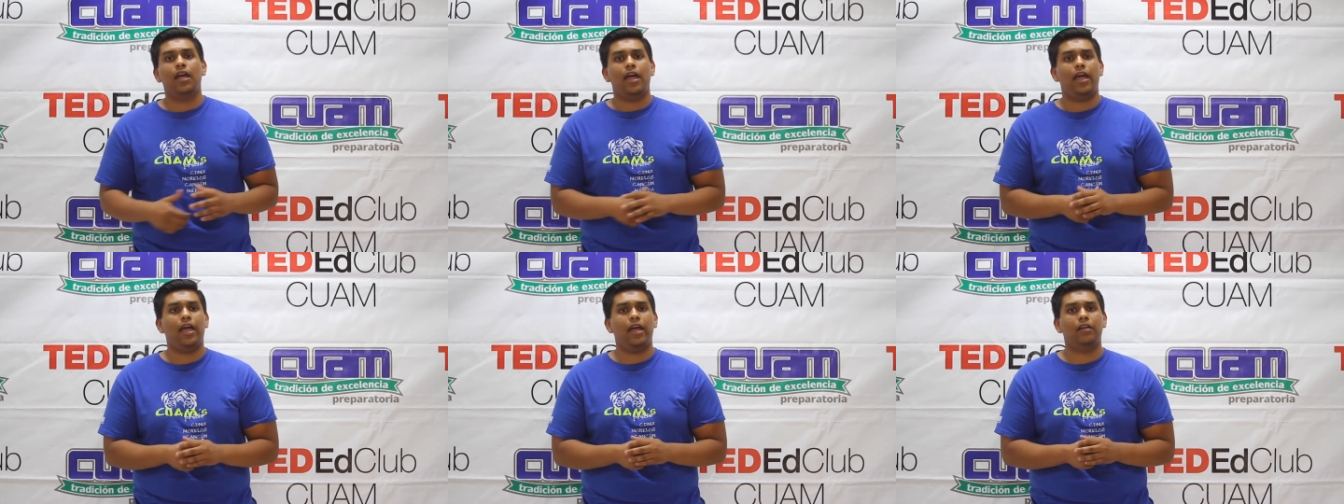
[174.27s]

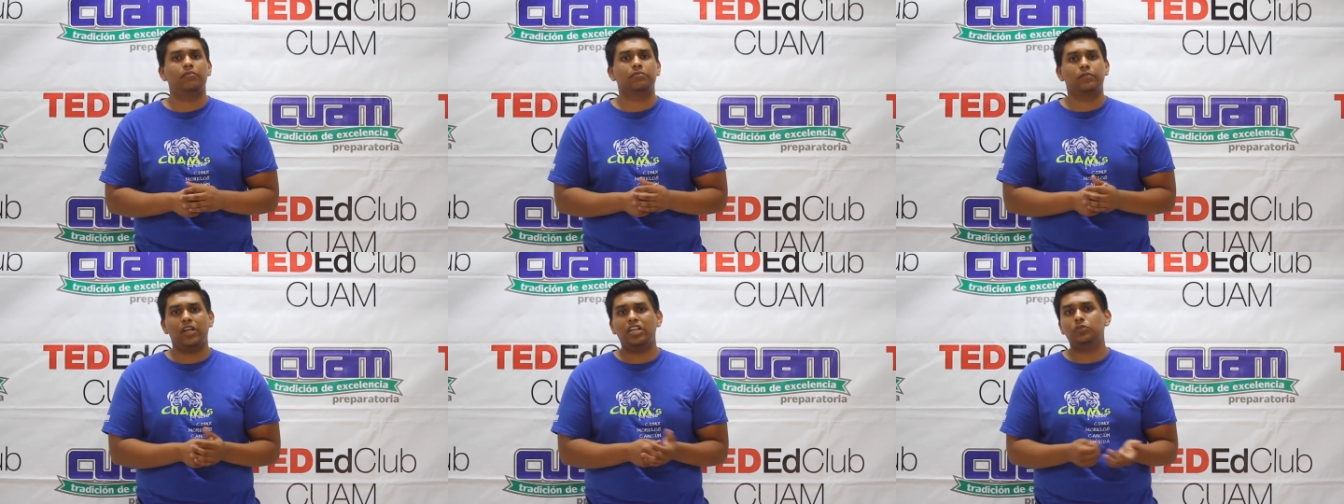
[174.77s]
And
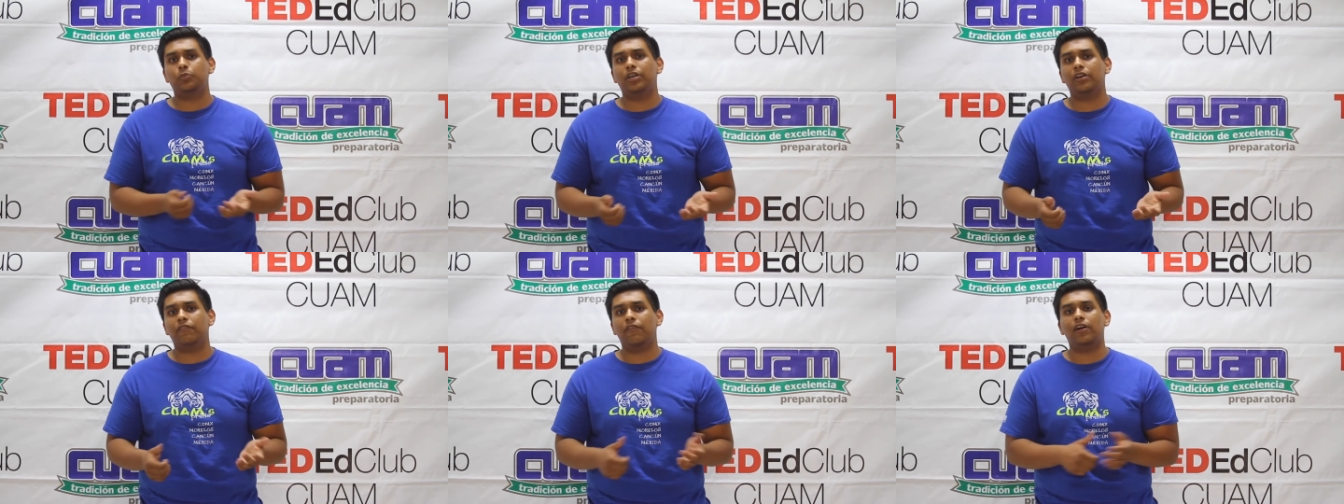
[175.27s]
it is
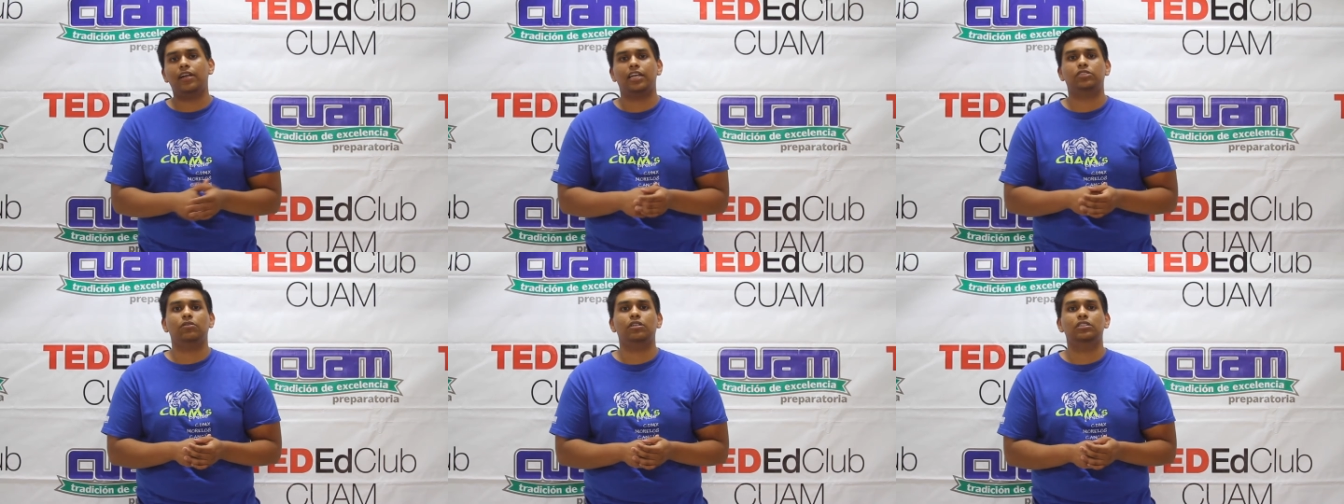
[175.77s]
pretty fun
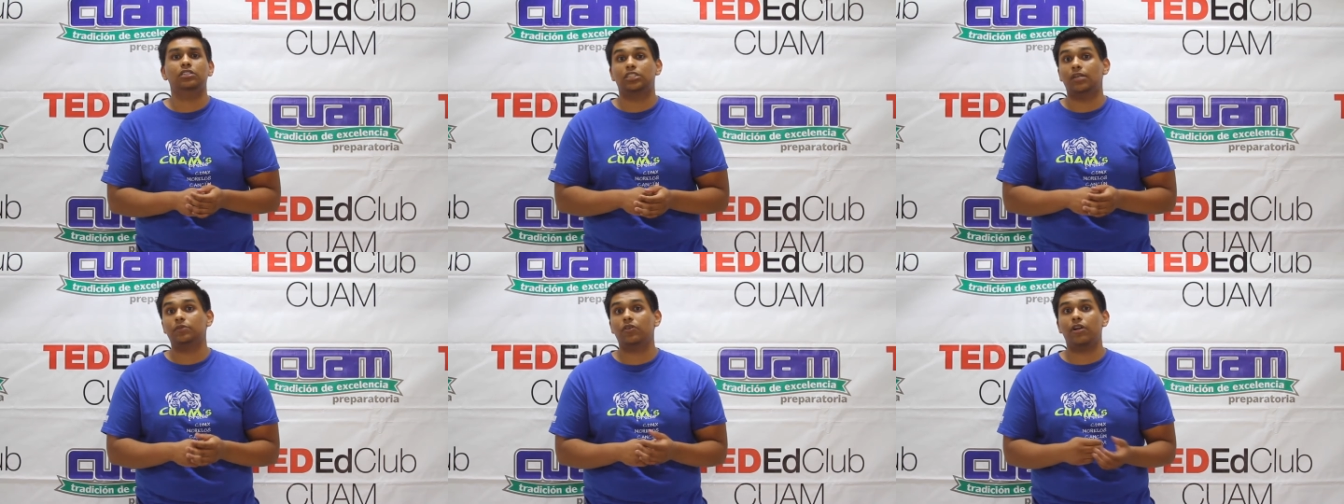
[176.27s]
actually, since
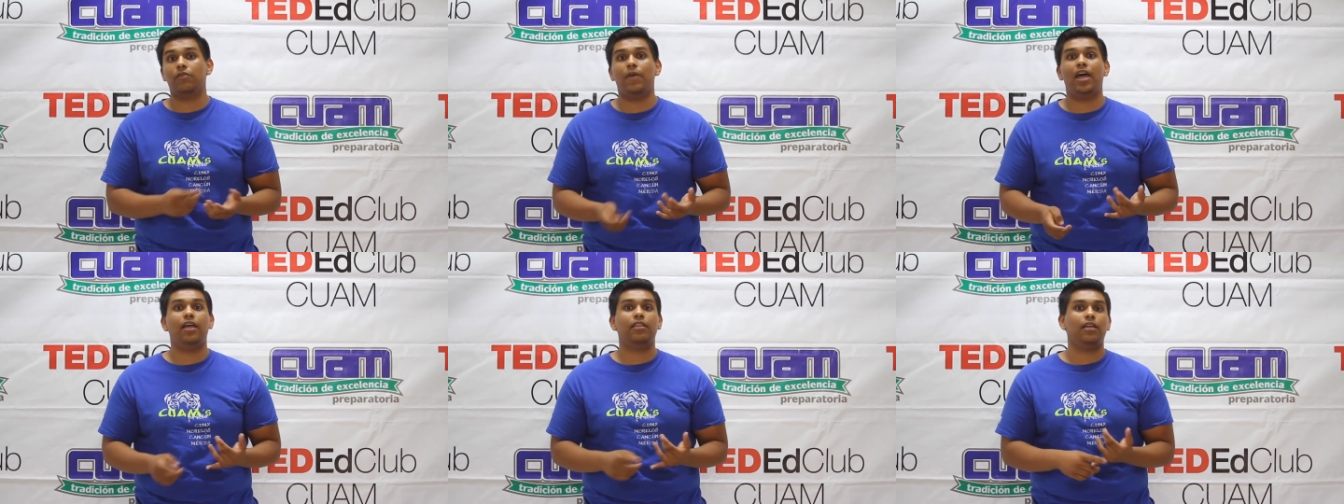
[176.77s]
I'm good at
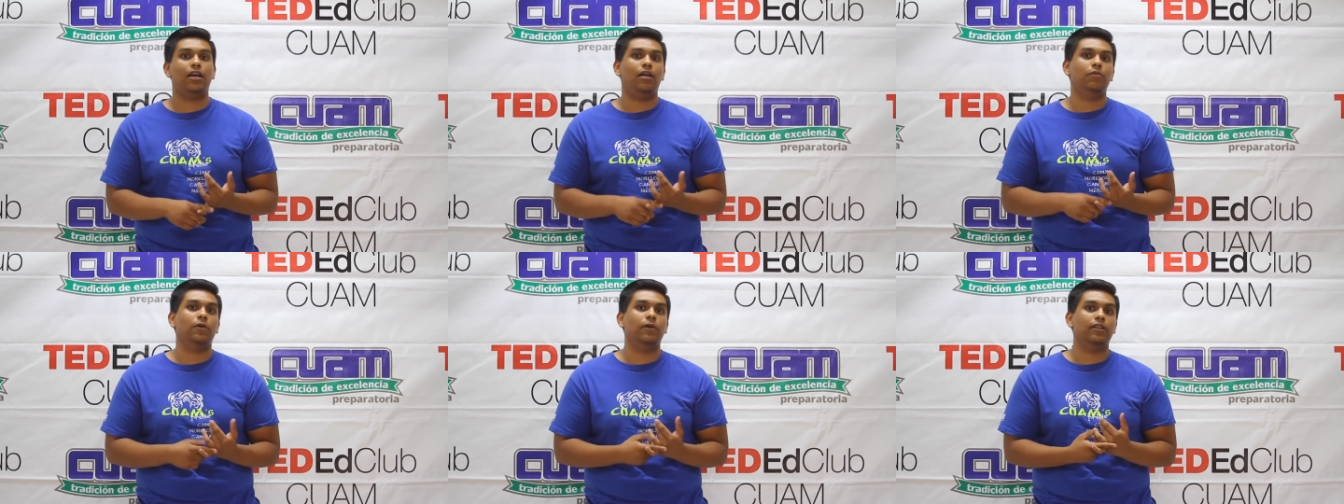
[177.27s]
math,
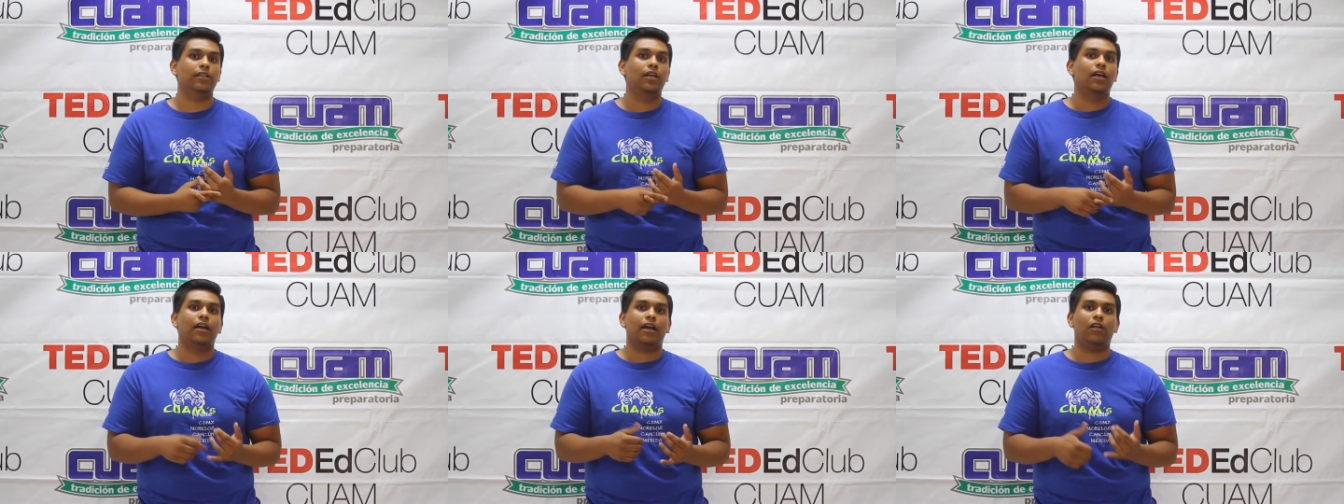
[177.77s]
I'm good at
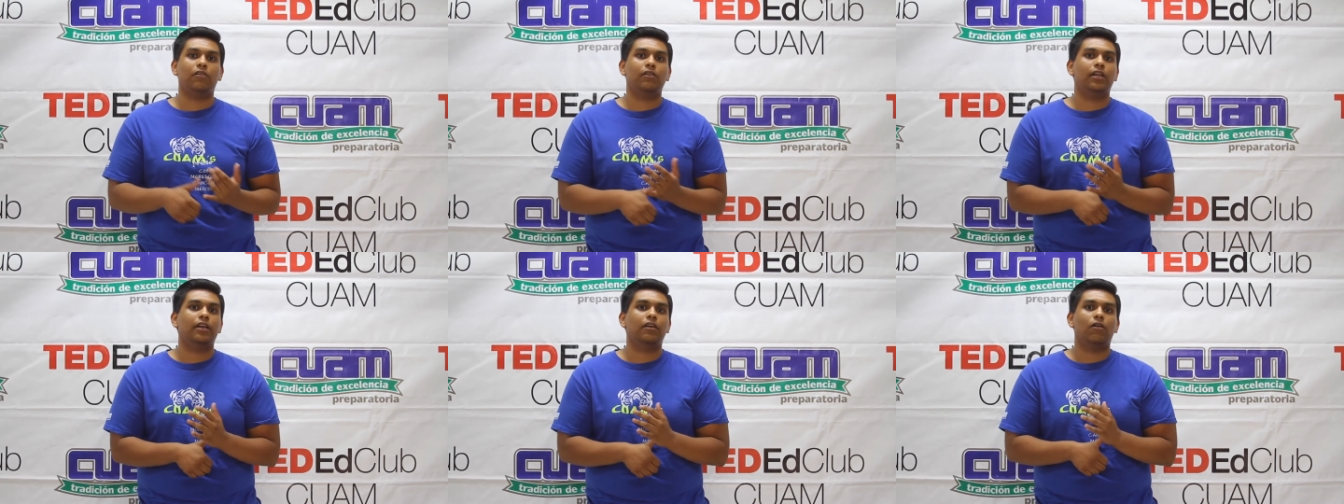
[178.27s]

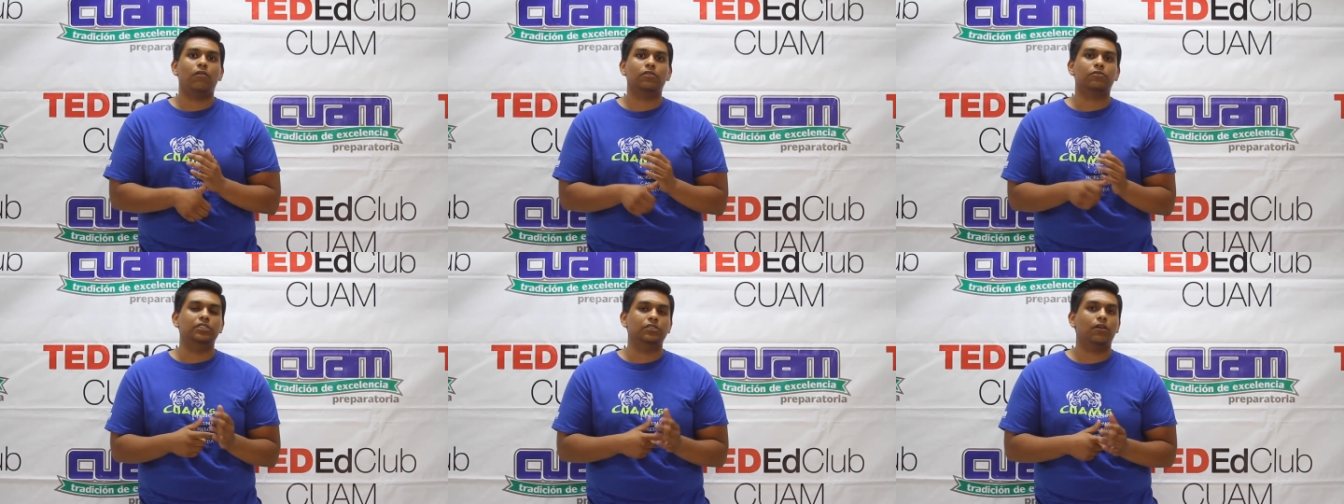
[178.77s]
calculating all the
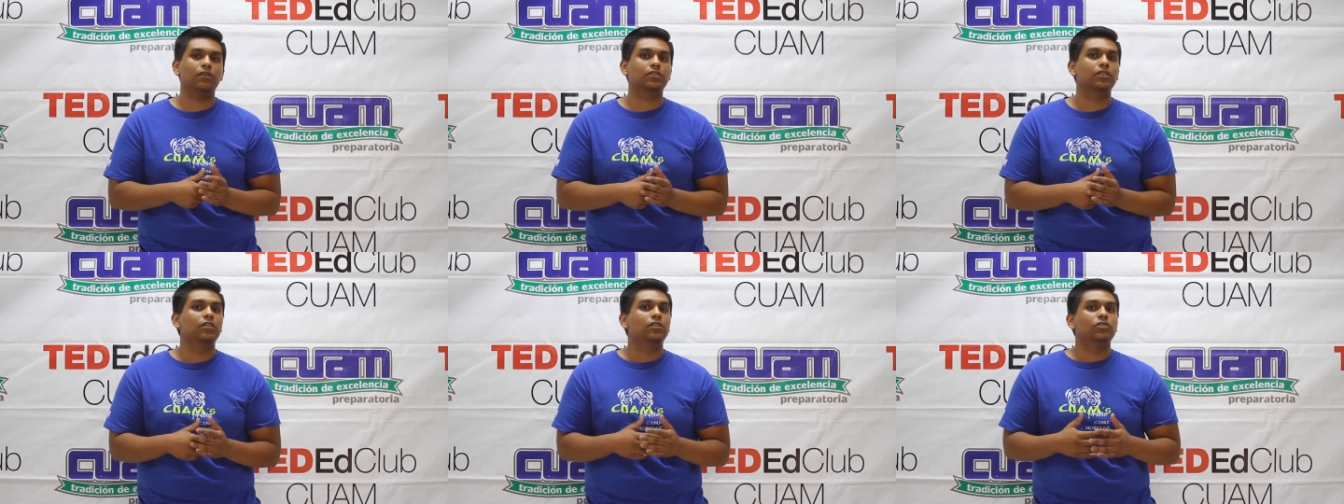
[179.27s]
results,
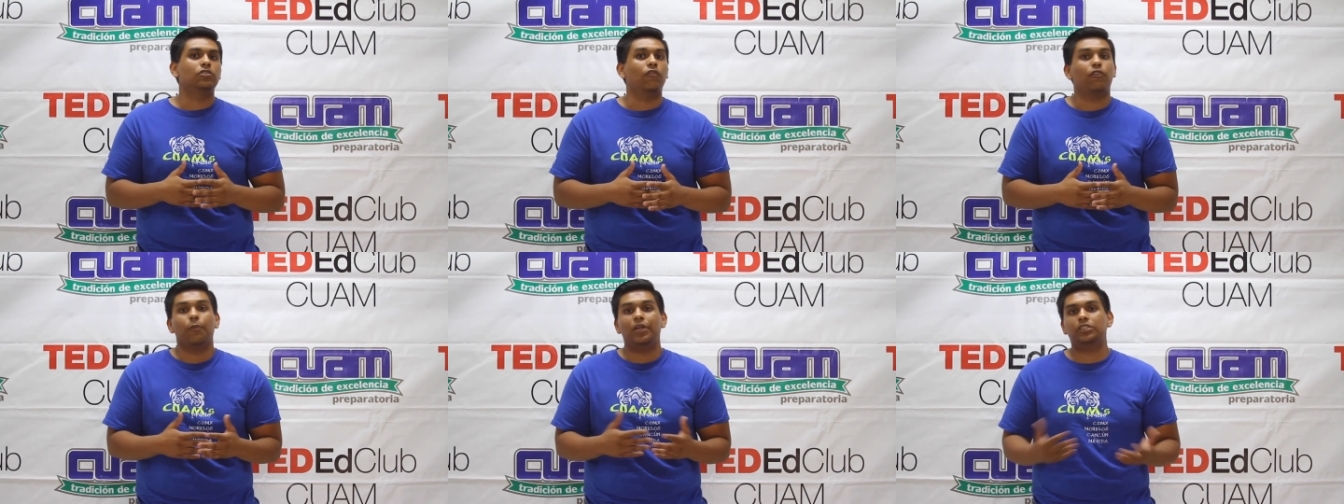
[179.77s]
so
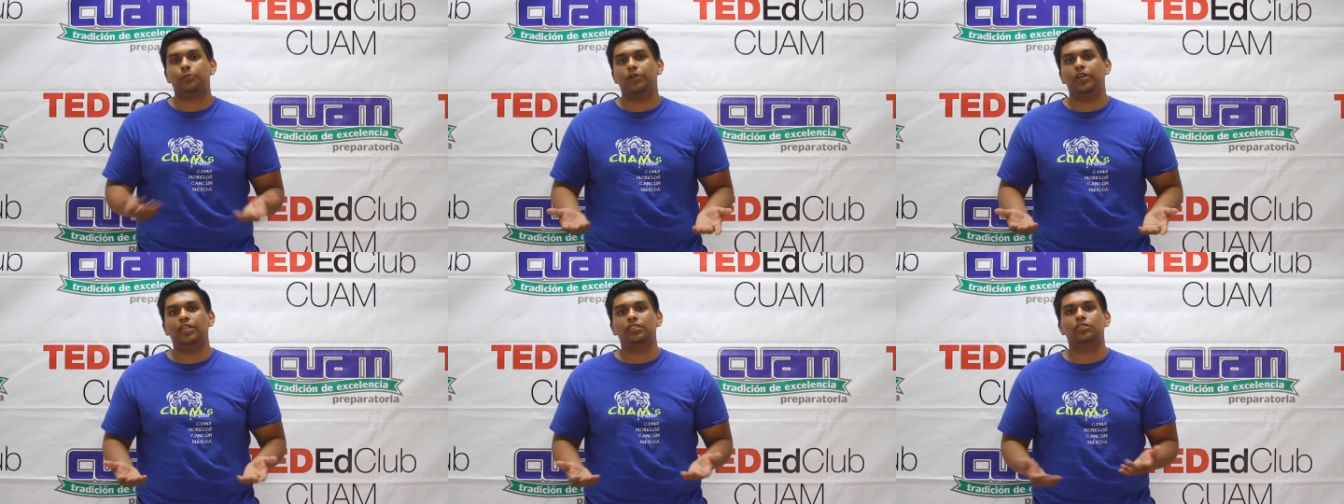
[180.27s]
for me it's
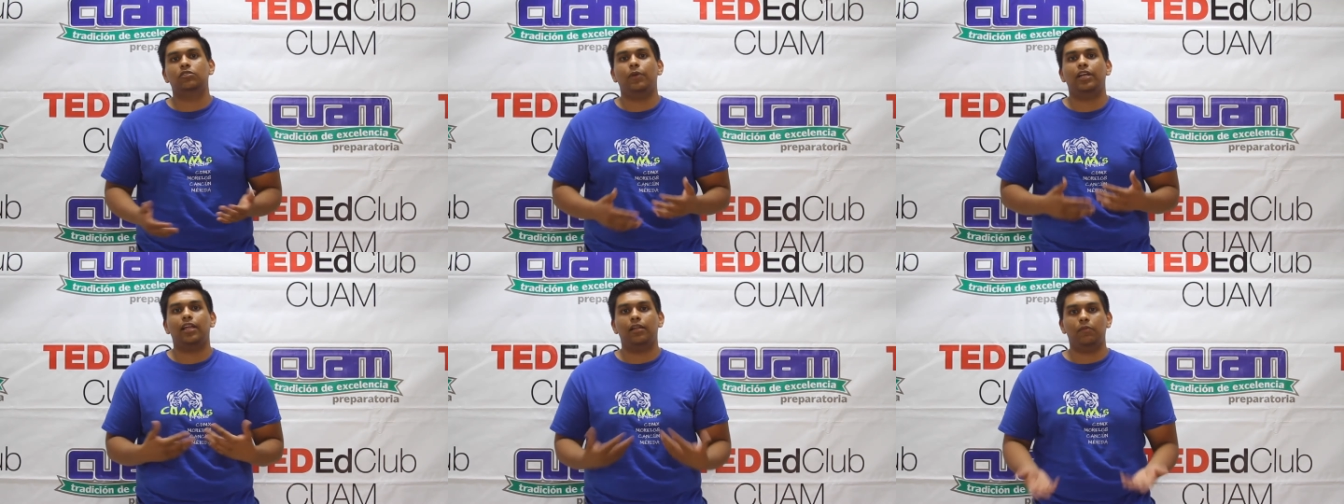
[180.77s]
pretty easy to make that